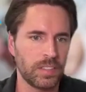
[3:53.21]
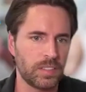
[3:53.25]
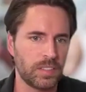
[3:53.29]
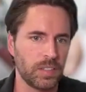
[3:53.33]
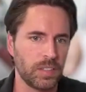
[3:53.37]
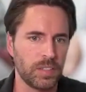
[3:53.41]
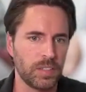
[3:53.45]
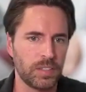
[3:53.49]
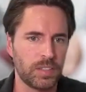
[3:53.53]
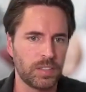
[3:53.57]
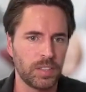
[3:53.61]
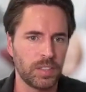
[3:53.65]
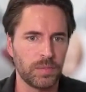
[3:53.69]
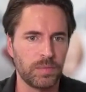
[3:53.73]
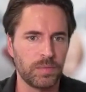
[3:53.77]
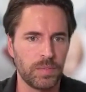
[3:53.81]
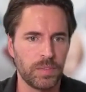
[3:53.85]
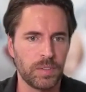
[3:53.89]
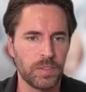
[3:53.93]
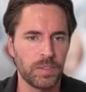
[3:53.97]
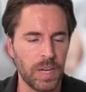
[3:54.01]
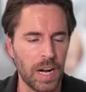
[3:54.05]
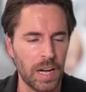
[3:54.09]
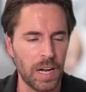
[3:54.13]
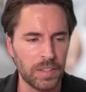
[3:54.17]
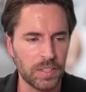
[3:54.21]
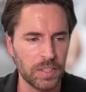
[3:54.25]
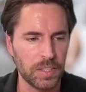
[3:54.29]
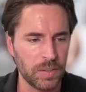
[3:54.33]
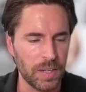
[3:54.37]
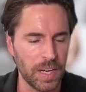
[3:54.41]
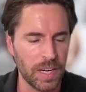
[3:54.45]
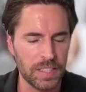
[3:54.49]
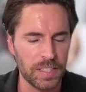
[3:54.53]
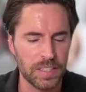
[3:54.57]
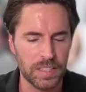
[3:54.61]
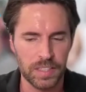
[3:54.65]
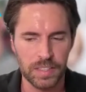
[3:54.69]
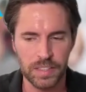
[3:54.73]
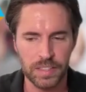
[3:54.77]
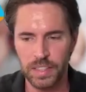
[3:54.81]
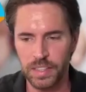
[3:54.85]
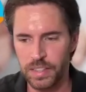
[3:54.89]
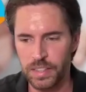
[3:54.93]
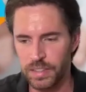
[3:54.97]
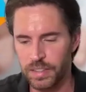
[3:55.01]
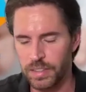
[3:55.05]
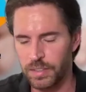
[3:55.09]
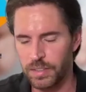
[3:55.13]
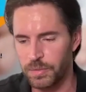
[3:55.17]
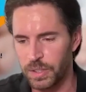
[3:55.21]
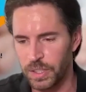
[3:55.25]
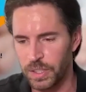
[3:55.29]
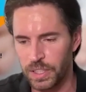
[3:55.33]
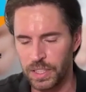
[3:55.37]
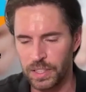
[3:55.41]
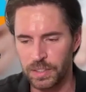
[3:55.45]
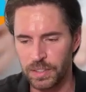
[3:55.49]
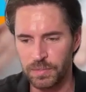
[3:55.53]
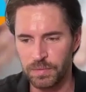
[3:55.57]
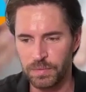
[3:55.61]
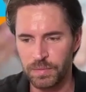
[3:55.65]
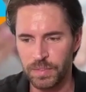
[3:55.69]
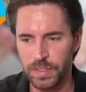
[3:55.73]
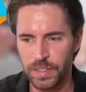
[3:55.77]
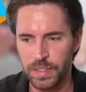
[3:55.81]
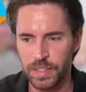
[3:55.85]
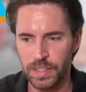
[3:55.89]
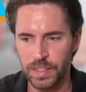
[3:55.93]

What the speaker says: So throughout the U.S., it really